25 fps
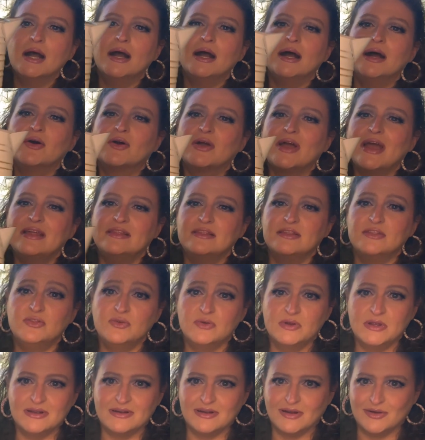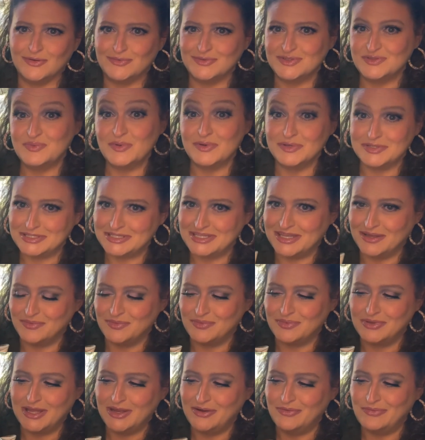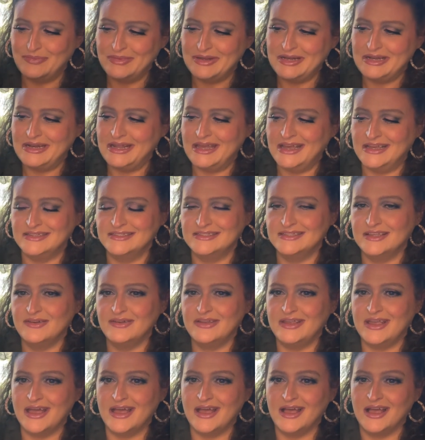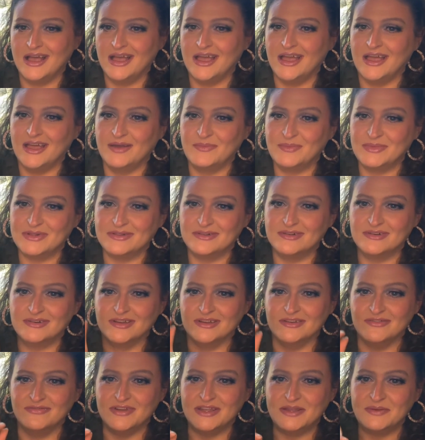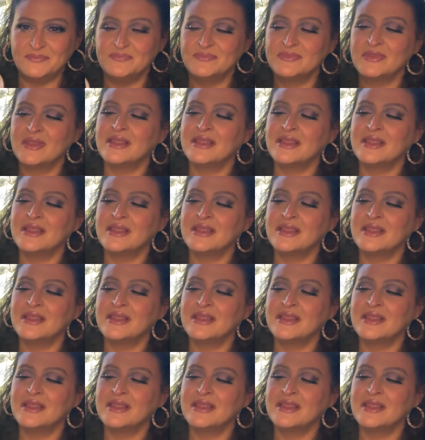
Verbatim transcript: Okay, the three-year-old was supposed to come and play with me today. So yeah, I am a little goofy.